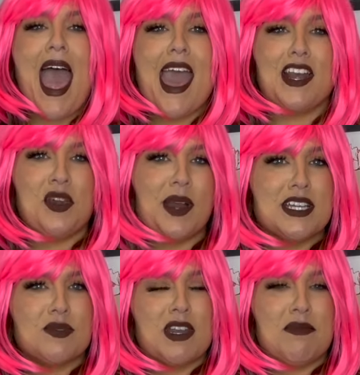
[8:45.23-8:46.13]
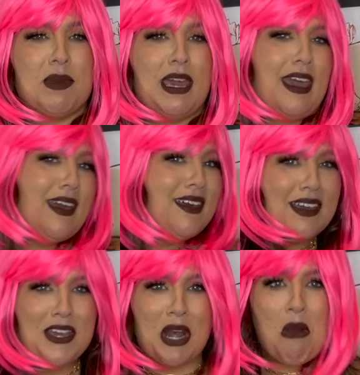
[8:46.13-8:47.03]
and you guys wanna be,
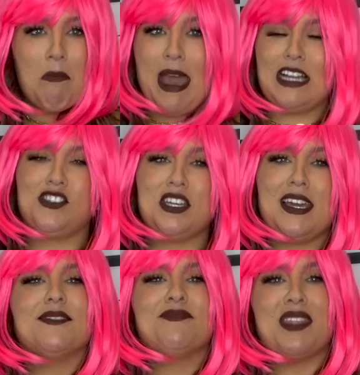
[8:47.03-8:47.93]
you know, matching,